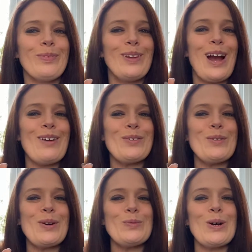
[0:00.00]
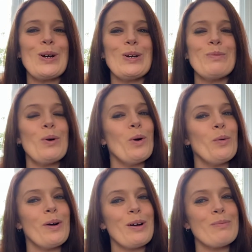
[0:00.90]
Hi everyone, welcome or
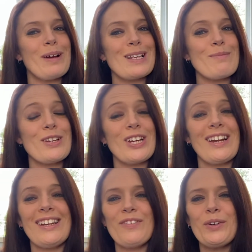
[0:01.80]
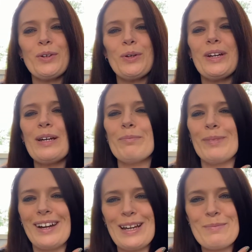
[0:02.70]
welcome back to my channel. If you're new here,
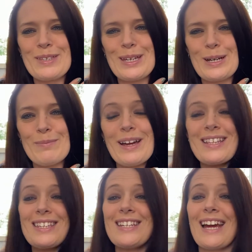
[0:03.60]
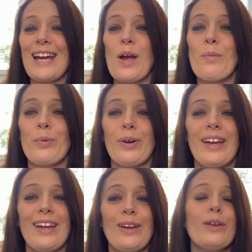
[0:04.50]
my name's Kim and today I'm
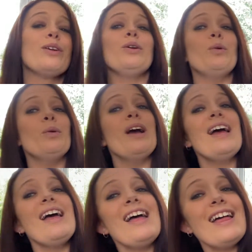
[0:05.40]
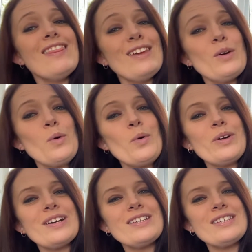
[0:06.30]
bringing you the
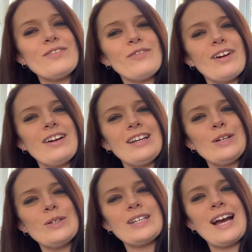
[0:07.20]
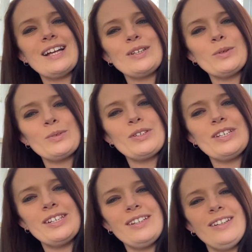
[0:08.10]
August Fairyloot
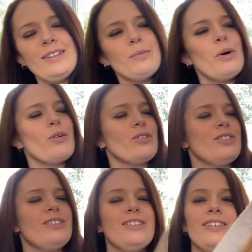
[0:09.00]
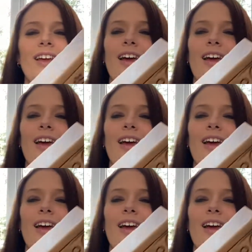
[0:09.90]
Adult box.